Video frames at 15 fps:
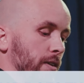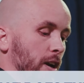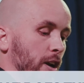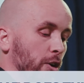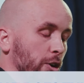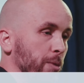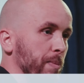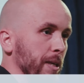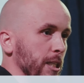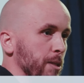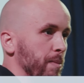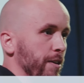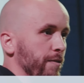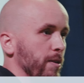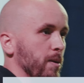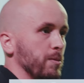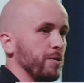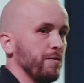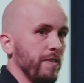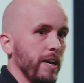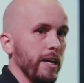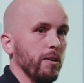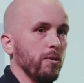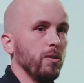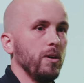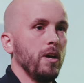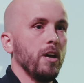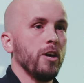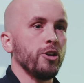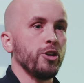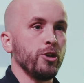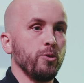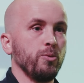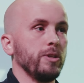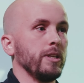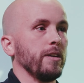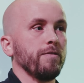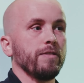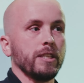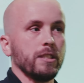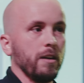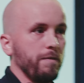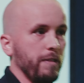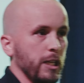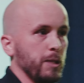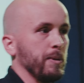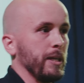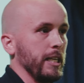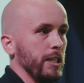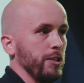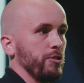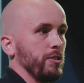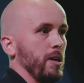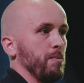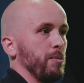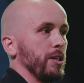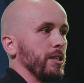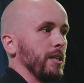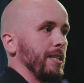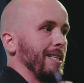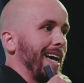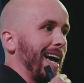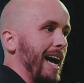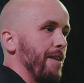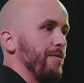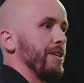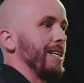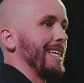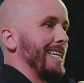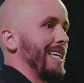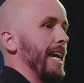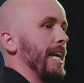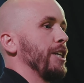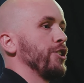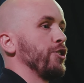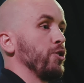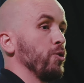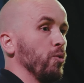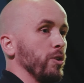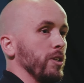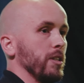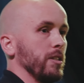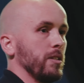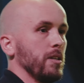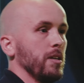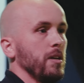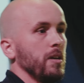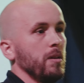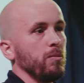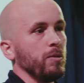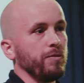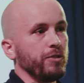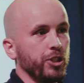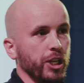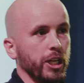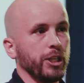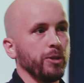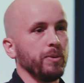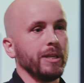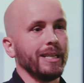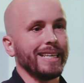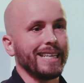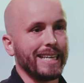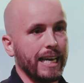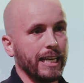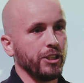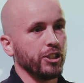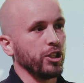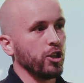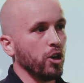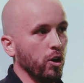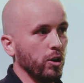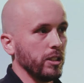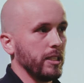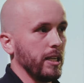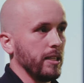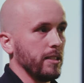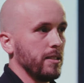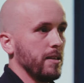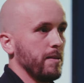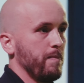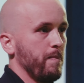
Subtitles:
a lot of B2B firms fail using things like Facebook and Instagram because they haven't engaged the audience with genuine, engaging content.